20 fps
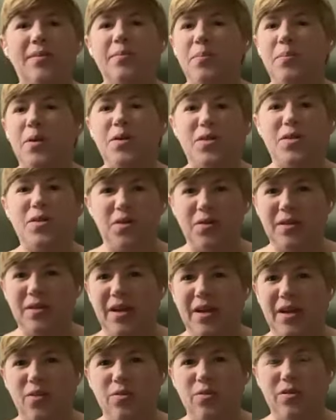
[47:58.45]
person who's
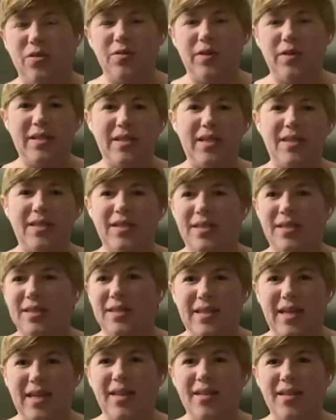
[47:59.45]
at your old address gets it and
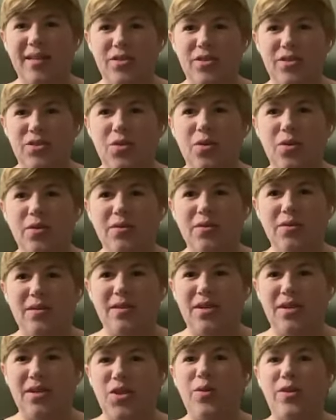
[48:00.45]
says, hey, this is yours.
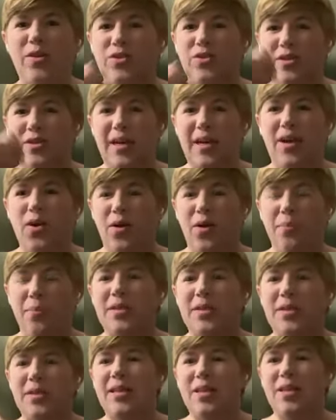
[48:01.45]
You can just say, oh, I'm sending